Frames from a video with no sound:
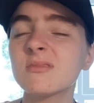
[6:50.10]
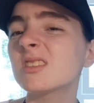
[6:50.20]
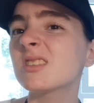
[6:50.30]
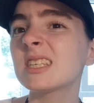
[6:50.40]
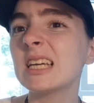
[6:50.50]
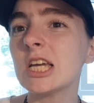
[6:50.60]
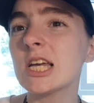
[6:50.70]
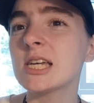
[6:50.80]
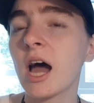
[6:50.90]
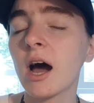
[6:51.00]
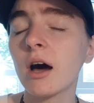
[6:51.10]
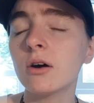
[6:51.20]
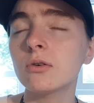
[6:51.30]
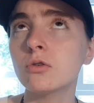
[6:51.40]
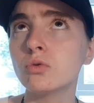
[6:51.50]
see
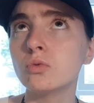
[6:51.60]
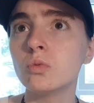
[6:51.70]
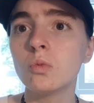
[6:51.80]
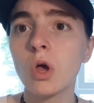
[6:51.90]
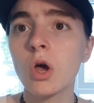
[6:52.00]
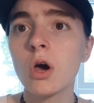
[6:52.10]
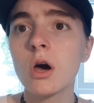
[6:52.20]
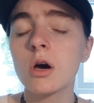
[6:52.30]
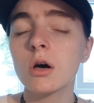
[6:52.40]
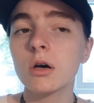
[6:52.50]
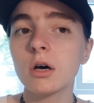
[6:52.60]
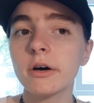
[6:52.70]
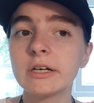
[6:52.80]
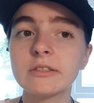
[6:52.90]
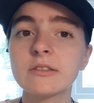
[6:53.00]
how
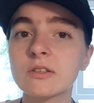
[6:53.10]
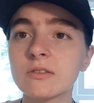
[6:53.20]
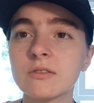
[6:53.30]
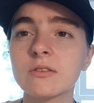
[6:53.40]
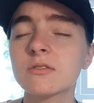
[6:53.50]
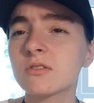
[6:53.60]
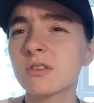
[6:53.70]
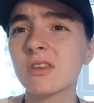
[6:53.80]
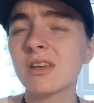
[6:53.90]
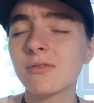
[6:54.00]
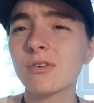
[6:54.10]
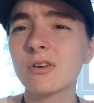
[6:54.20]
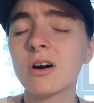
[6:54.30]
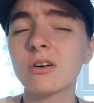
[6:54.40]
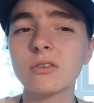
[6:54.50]
as
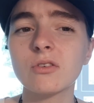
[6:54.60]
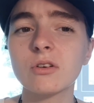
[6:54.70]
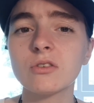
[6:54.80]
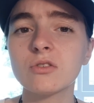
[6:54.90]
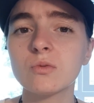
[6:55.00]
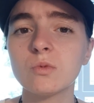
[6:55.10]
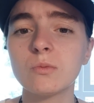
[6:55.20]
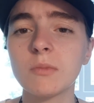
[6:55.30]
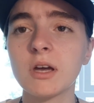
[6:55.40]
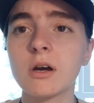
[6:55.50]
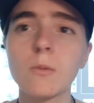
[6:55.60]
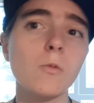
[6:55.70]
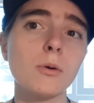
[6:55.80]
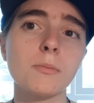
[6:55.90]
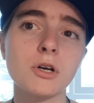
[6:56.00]
different alters would make up
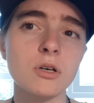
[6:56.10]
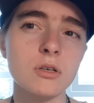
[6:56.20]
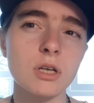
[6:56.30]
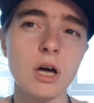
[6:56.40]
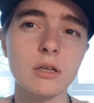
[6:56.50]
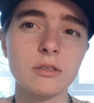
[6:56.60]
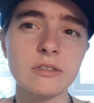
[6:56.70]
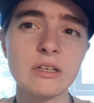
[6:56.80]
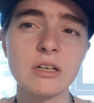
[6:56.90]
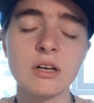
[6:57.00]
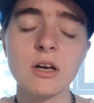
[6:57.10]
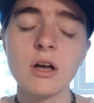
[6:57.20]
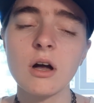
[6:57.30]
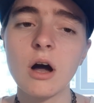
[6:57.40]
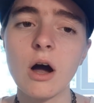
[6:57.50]
one personality,
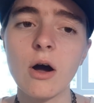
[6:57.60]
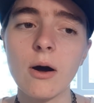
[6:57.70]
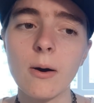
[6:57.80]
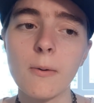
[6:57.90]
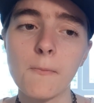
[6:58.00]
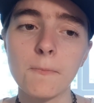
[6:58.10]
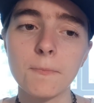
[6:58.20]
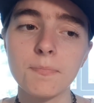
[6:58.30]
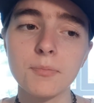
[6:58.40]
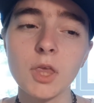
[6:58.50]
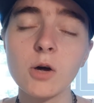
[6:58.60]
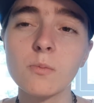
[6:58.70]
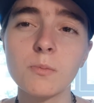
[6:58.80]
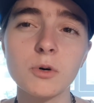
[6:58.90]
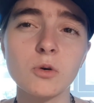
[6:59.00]

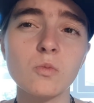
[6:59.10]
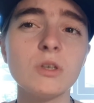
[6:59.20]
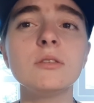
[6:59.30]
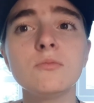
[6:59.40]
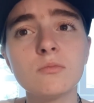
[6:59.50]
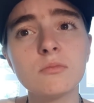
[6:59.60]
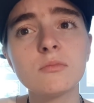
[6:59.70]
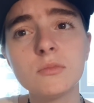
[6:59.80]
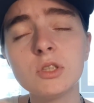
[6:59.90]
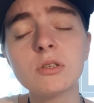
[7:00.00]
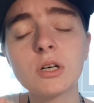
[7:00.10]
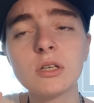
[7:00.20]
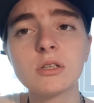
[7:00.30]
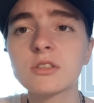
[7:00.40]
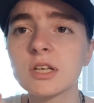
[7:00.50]
but we do
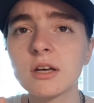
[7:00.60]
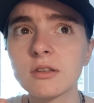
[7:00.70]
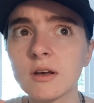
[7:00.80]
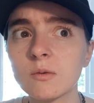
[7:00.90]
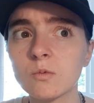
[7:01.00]
understand that